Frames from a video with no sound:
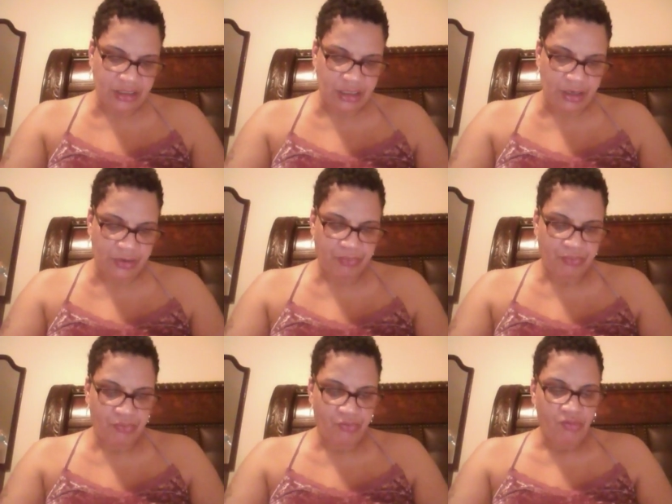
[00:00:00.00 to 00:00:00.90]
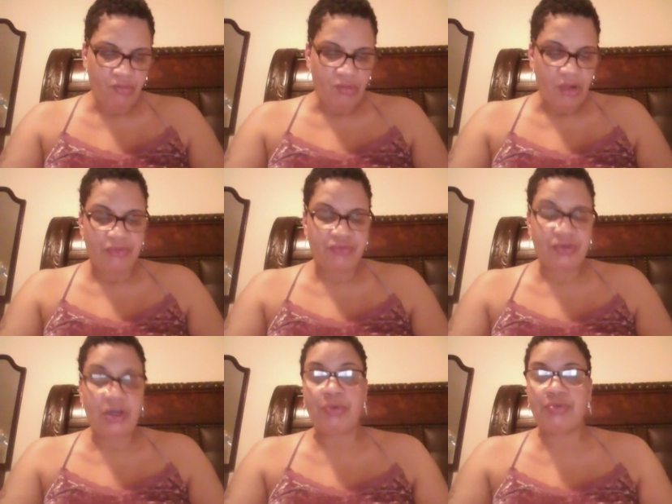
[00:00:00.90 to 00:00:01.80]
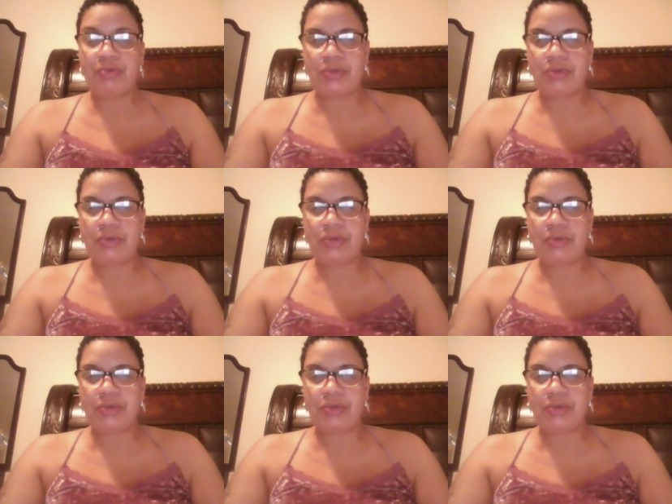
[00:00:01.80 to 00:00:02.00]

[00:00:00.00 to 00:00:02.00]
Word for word: So if you don't